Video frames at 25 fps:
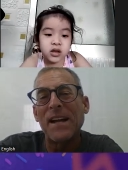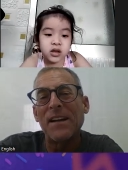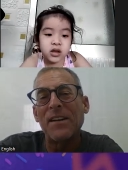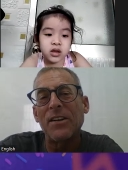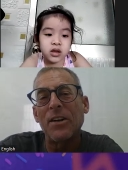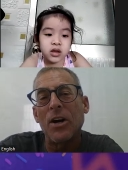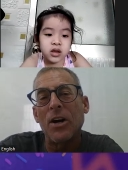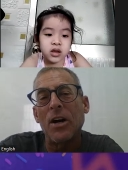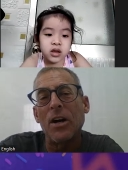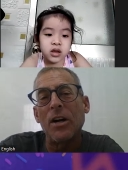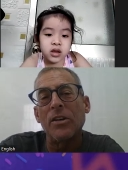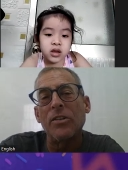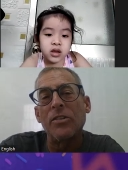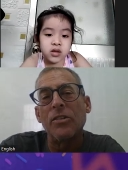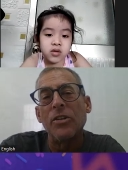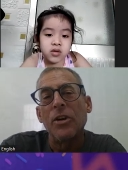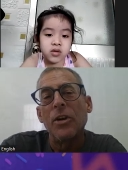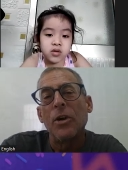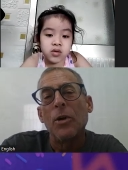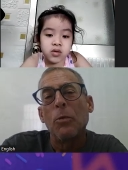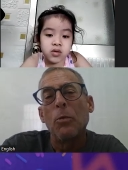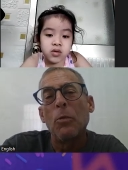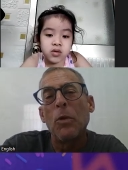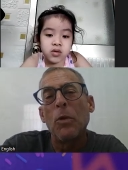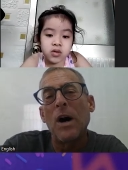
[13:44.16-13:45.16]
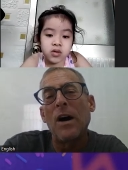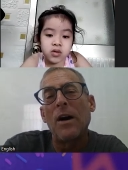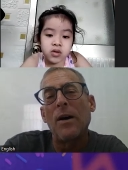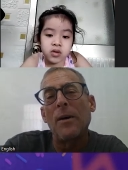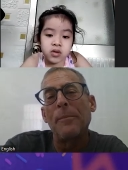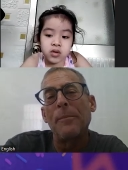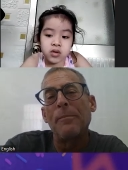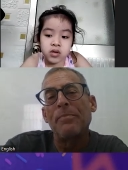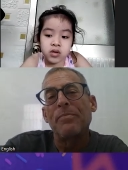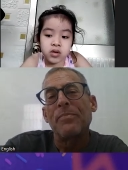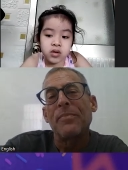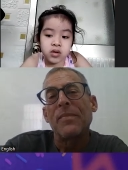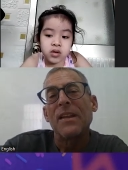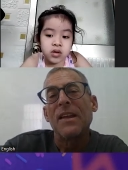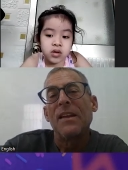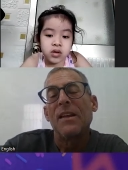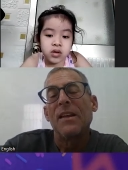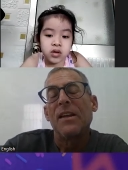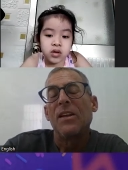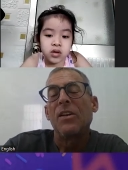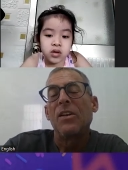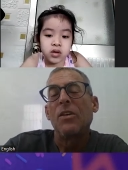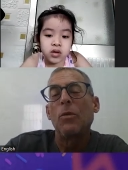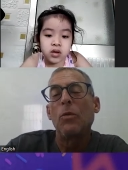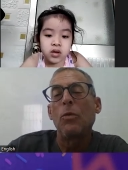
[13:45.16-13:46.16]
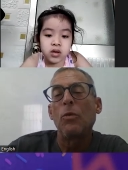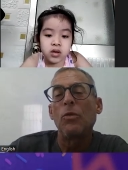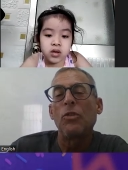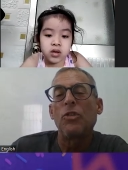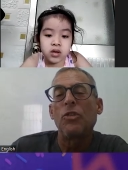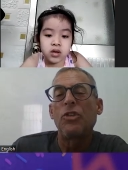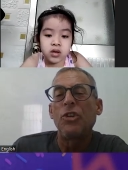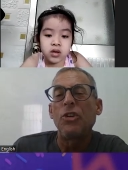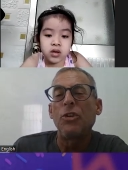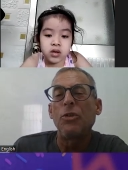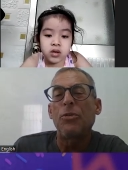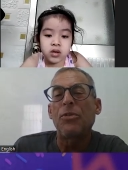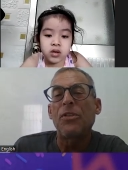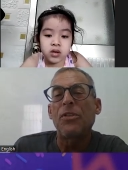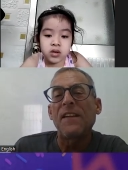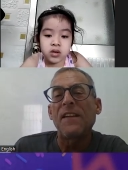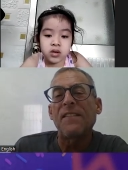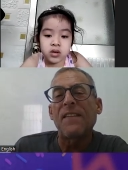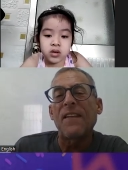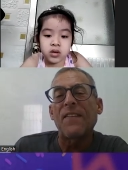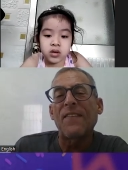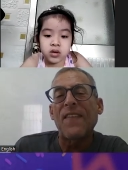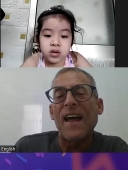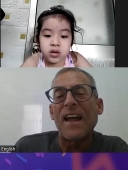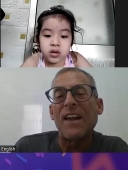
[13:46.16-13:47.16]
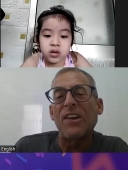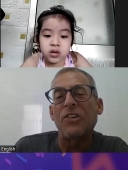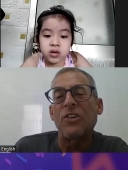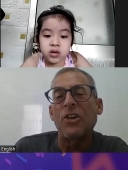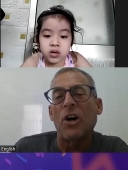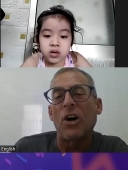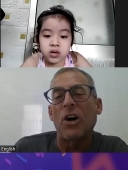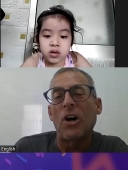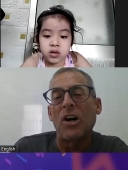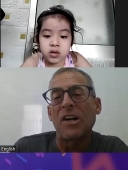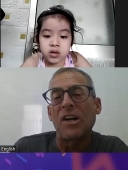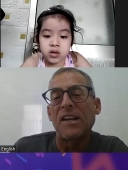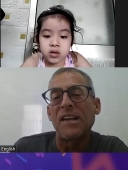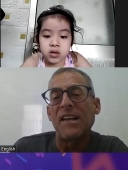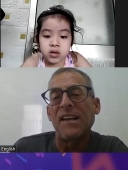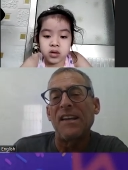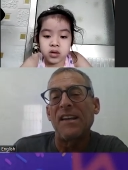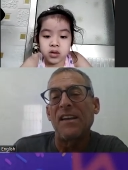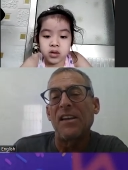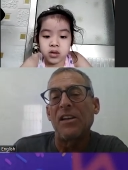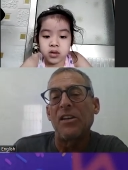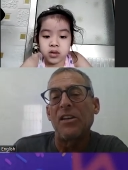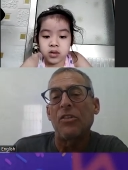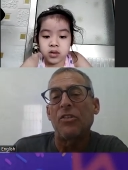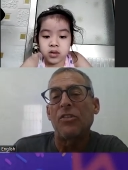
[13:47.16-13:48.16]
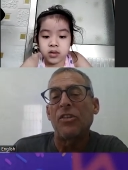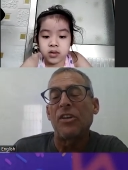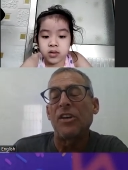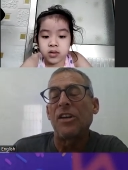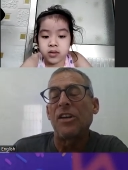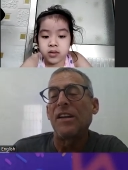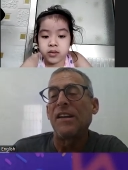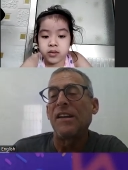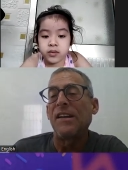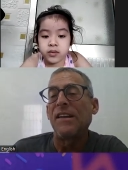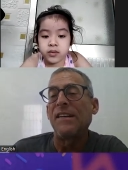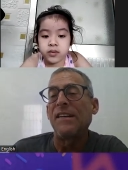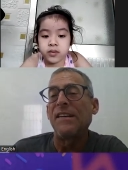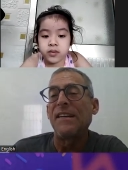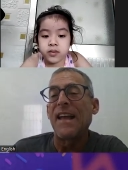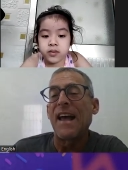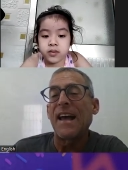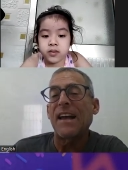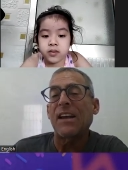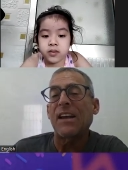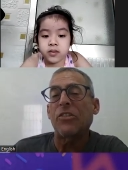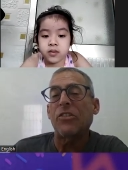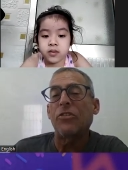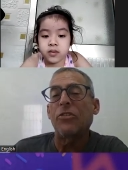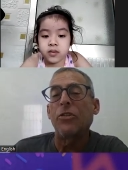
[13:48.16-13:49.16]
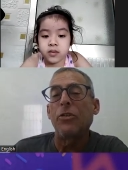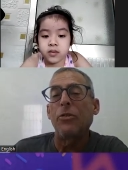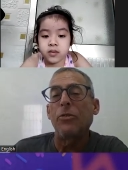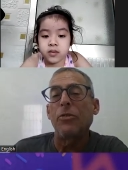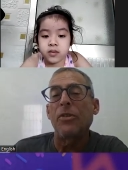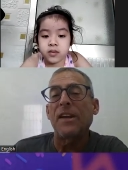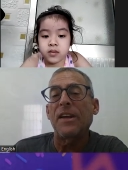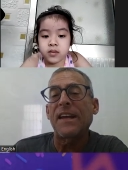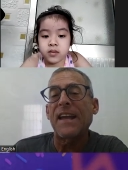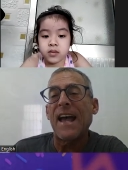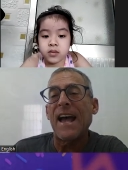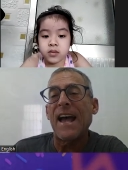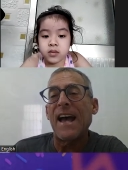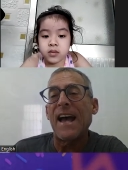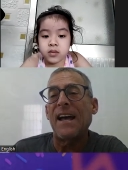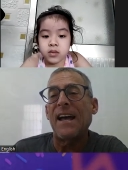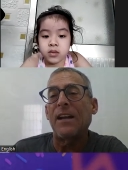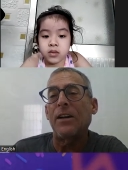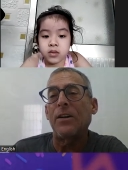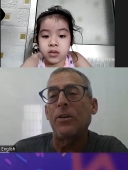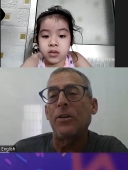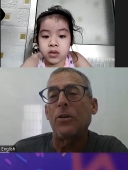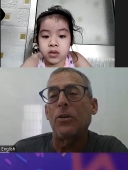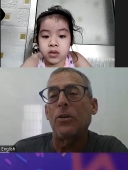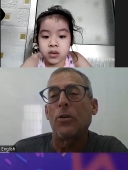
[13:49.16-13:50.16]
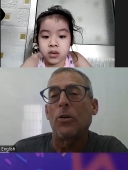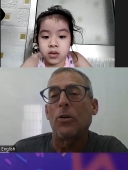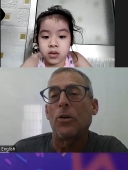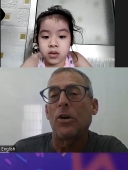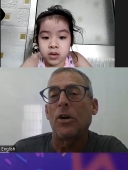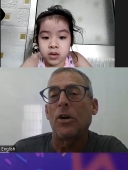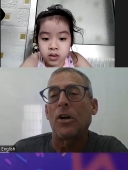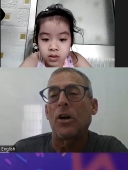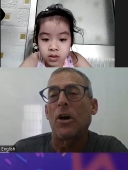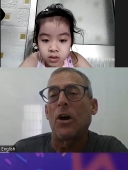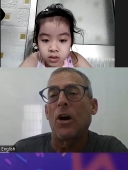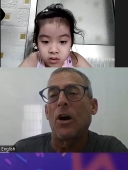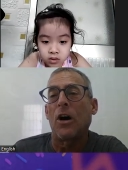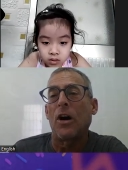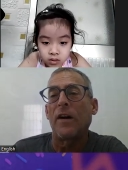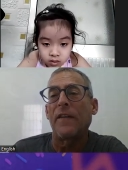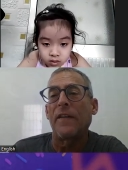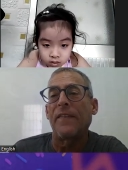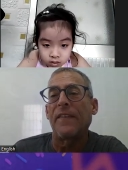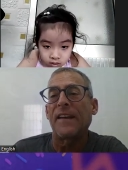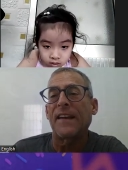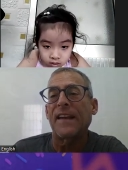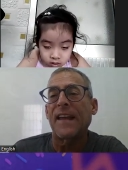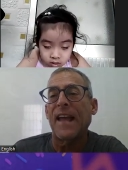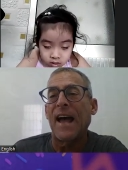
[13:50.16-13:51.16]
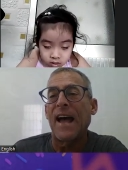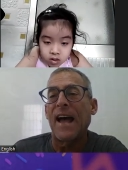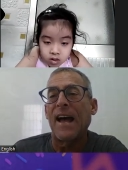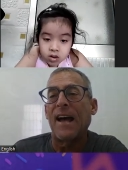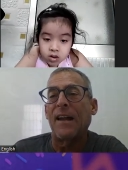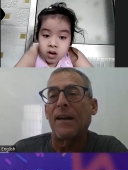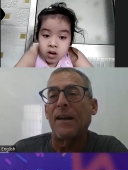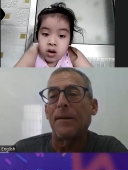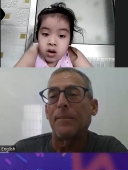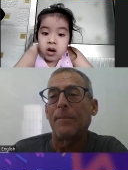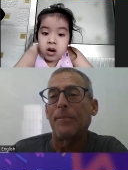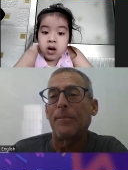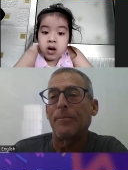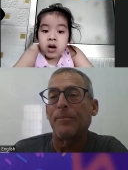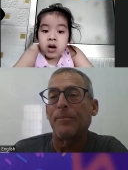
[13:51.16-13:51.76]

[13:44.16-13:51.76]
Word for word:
Speaker 1: black dogs? Well, do you think that that dog is next to the cat or on the cat?